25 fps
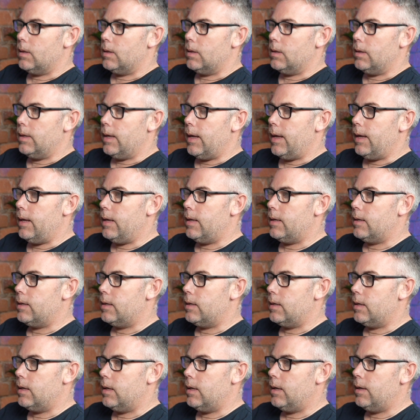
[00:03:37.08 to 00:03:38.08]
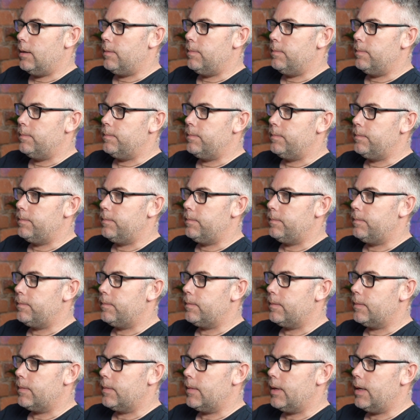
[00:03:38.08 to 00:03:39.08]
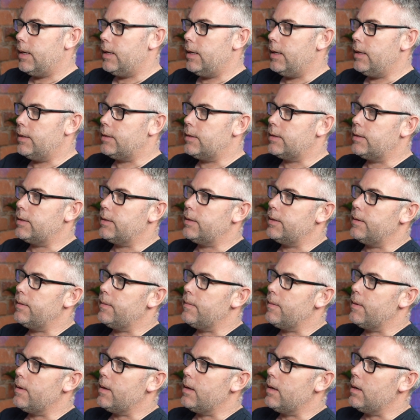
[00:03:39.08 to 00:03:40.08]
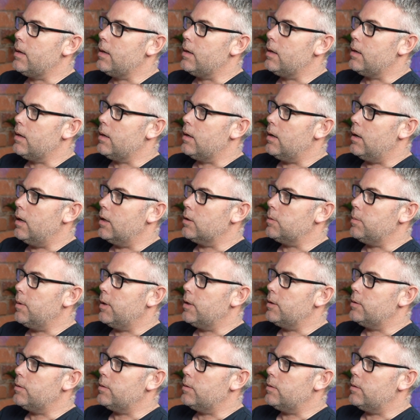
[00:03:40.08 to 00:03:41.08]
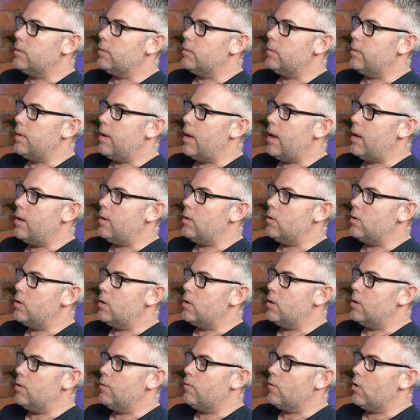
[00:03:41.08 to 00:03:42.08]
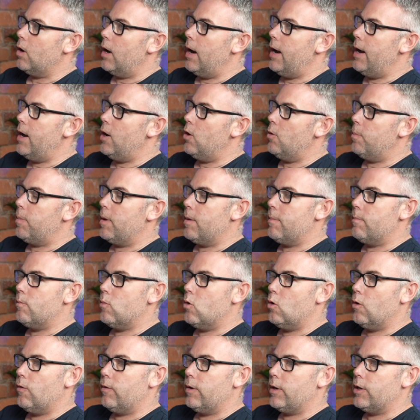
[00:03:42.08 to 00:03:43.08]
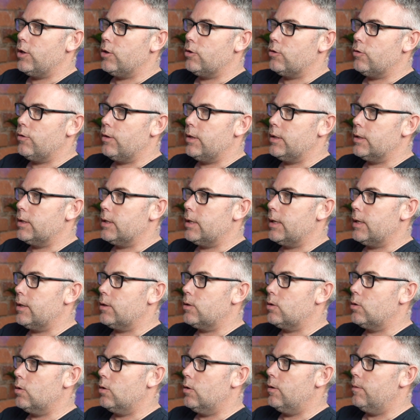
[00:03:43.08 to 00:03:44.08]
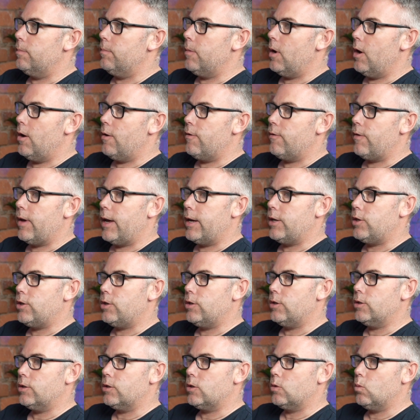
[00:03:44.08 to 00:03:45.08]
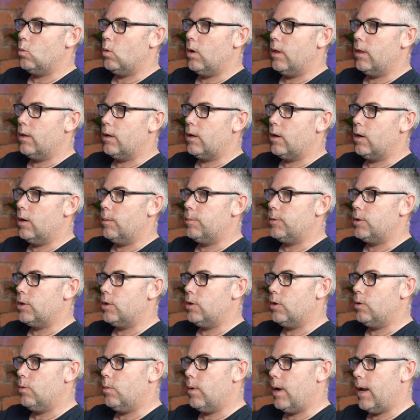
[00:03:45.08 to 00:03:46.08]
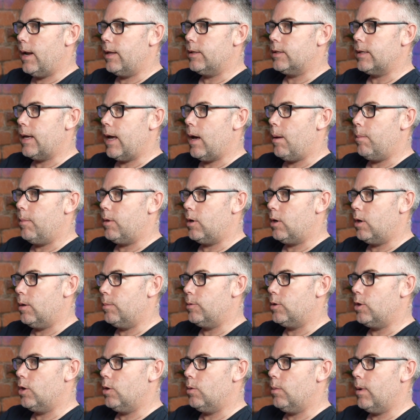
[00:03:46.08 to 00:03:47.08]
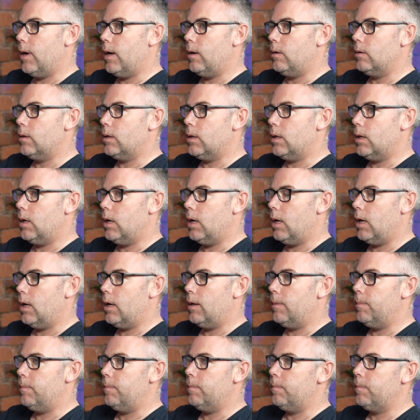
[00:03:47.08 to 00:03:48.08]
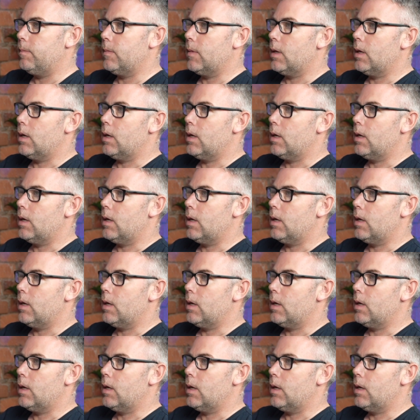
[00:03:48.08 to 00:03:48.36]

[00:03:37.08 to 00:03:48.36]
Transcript: Yeah. It's, I suppose you've got a little bit more of an intrinsic sort of motivation to want the club to do well and to help the club do well. That's